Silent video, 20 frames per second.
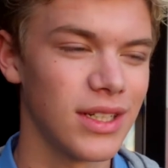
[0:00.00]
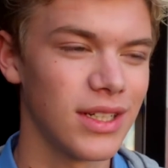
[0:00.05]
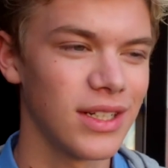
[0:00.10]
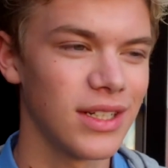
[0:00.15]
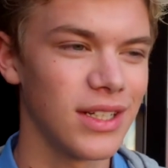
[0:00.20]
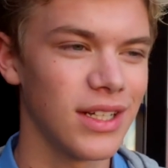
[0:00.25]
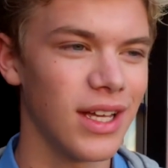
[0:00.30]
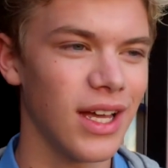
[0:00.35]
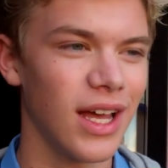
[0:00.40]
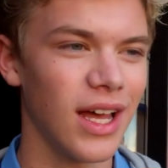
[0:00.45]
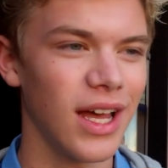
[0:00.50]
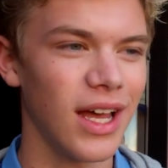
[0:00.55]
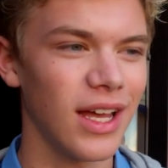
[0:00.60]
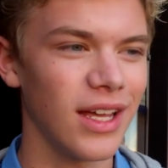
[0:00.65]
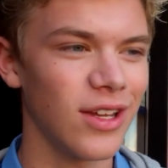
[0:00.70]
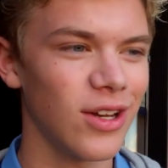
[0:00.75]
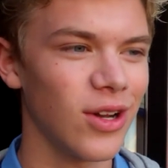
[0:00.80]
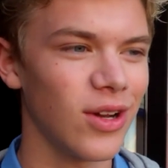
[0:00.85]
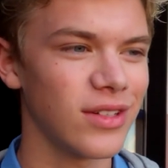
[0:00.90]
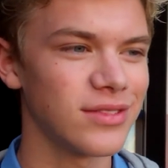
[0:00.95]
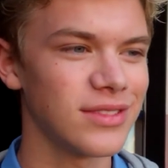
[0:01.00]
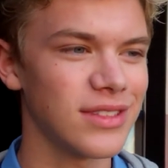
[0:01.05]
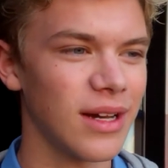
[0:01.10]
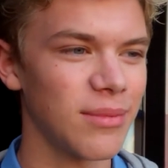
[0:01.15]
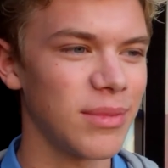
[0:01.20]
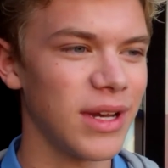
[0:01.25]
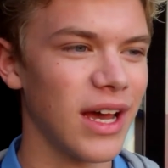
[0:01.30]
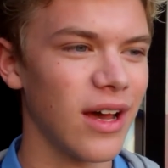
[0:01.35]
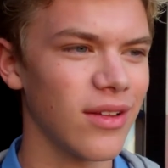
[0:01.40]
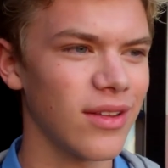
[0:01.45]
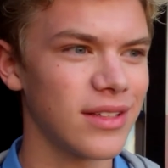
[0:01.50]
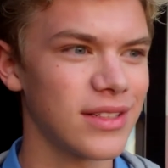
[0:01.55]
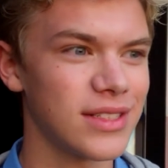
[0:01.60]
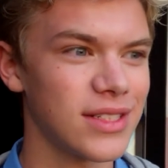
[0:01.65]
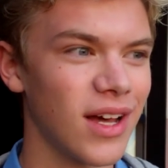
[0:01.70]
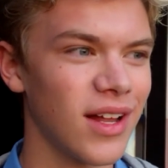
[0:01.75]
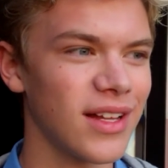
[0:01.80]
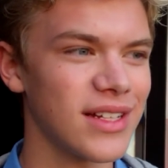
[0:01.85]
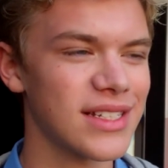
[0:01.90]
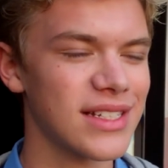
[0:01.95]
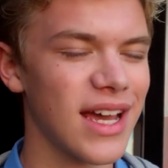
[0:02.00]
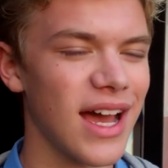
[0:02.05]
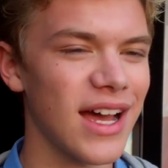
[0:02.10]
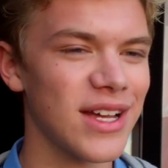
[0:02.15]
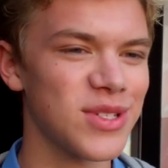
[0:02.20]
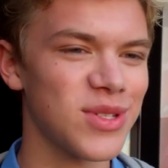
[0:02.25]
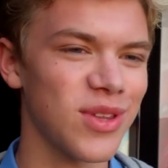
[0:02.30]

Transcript: Okay. Uh, you know, I'm now the tallest guy,